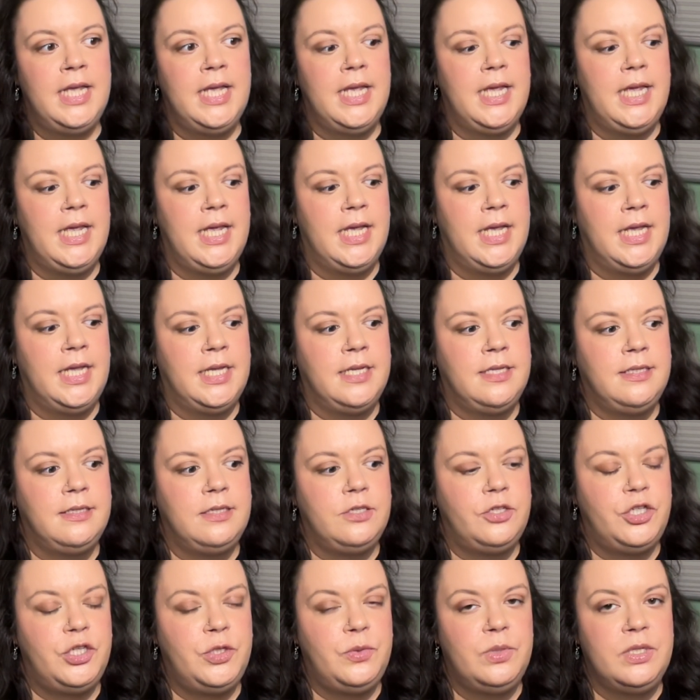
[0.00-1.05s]
and
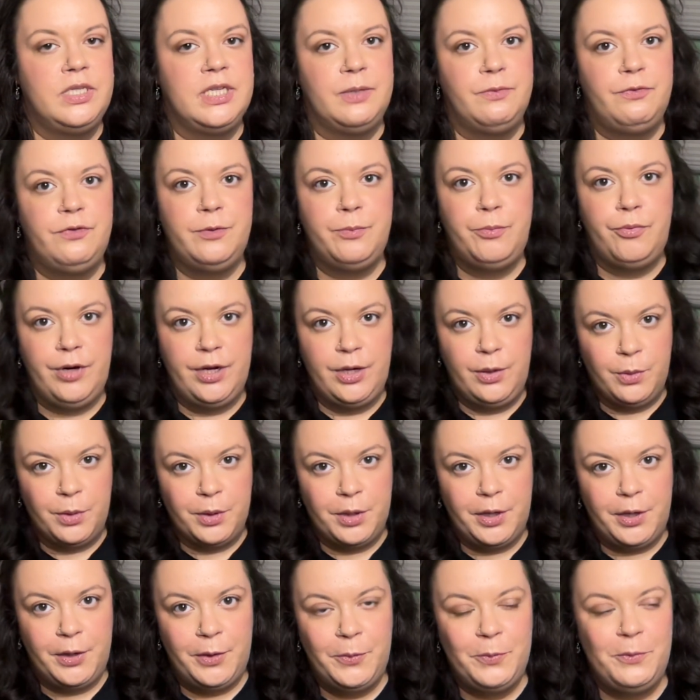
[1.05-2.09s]
she was up for
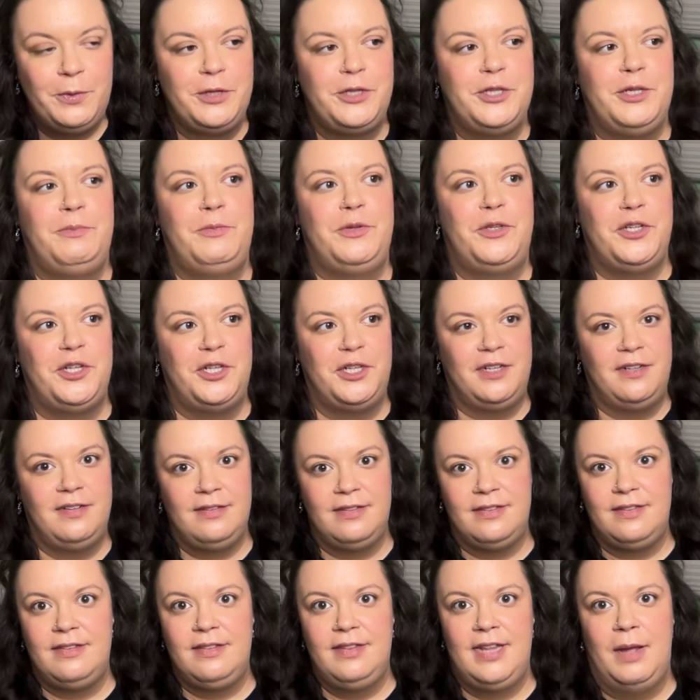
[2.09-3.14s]
pre-order, which I'm sure
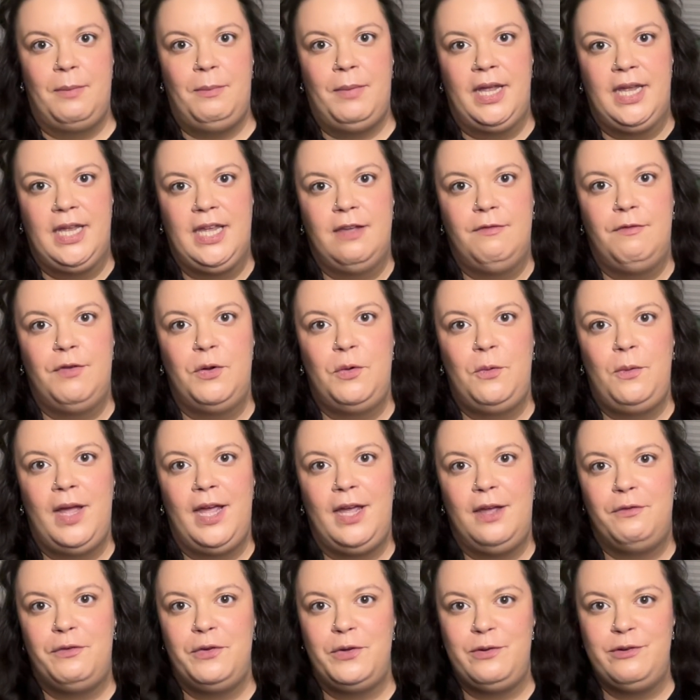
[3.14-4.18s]
that might give it away
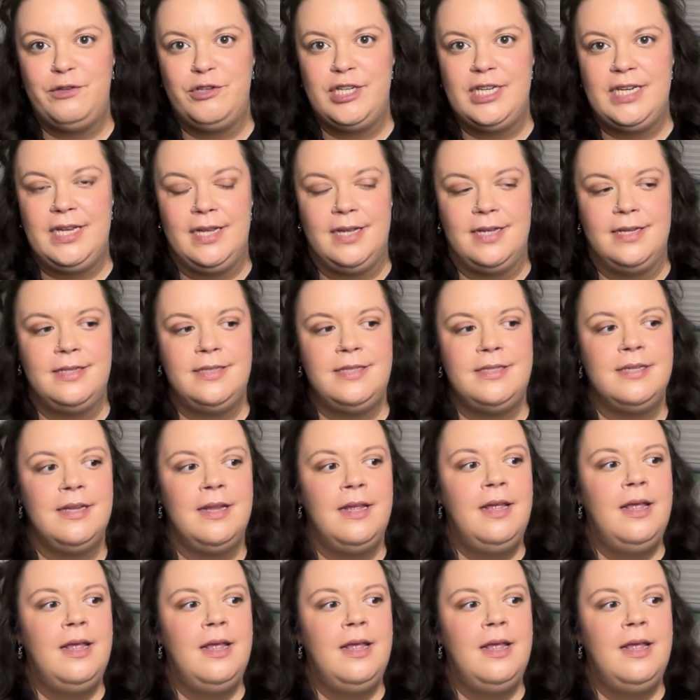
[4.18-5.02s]
of who she is.